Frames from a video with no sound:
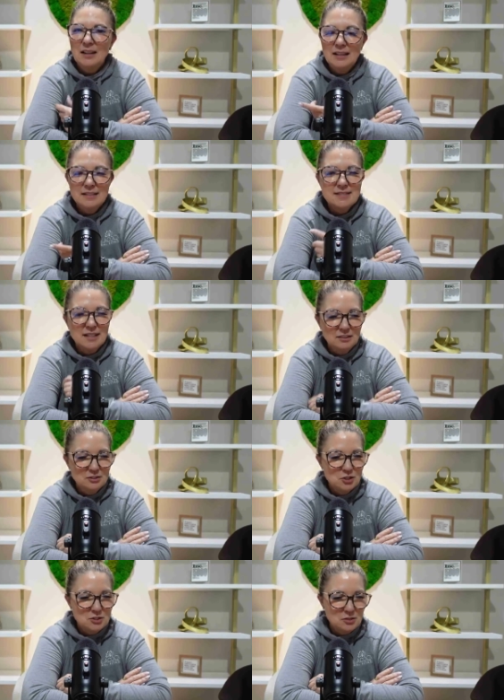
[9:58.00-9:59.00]
i had a
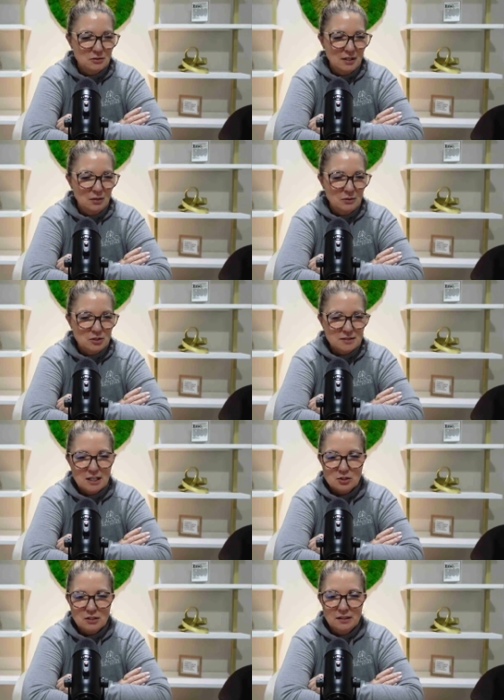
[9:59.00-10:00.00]
seller just do that we just
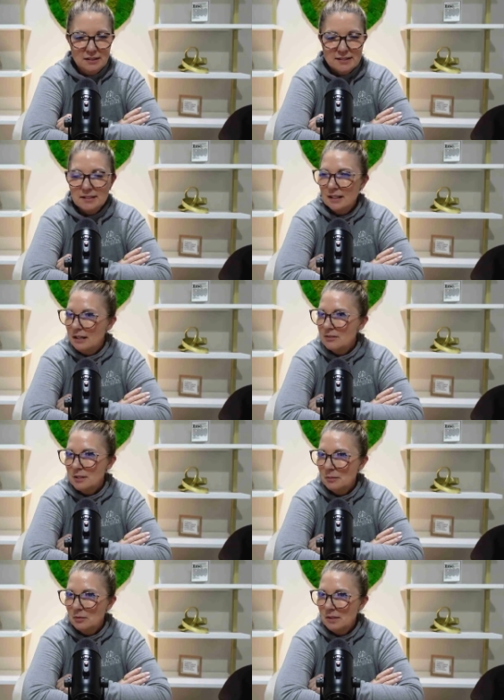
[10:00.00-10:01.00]
actually listed a house
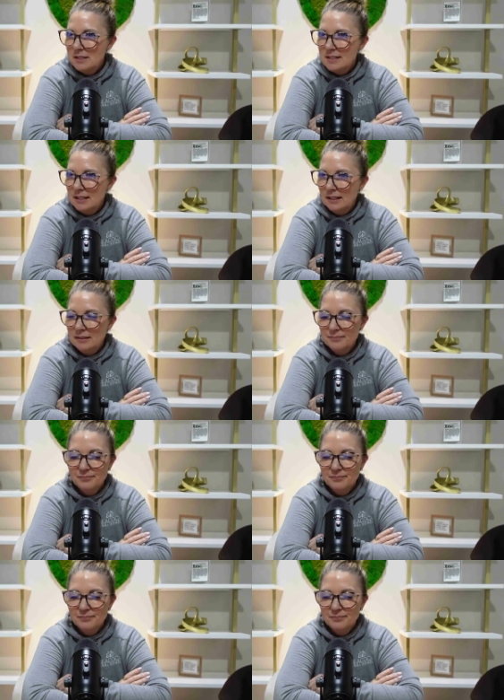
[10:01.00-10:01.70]
up in reed city